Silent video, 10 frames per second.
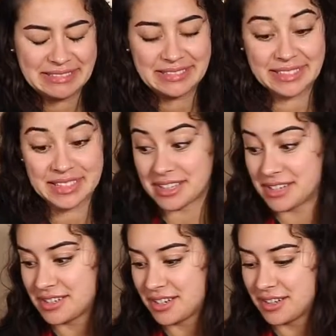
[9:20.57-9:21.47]

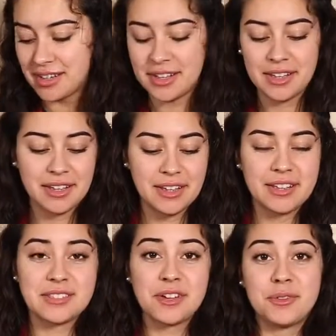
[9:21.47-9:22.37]
Disgusting.
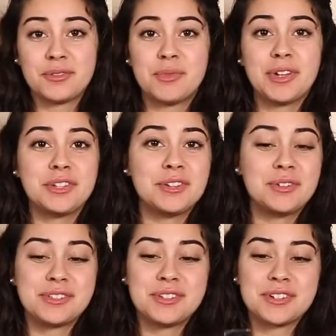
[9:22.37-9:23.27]
So what you do
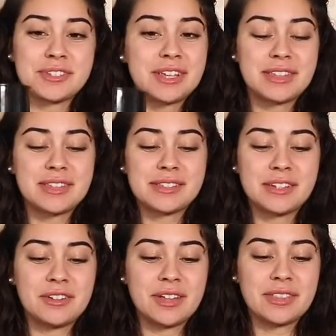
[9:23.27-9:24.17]
is you just get this
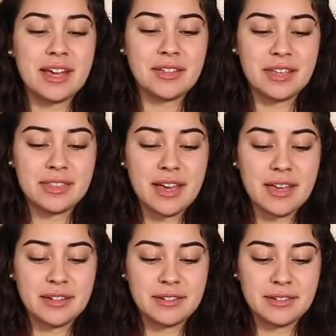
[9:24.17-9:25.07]
and you get that like
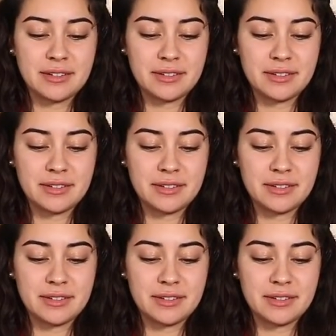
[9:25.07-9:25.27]
that.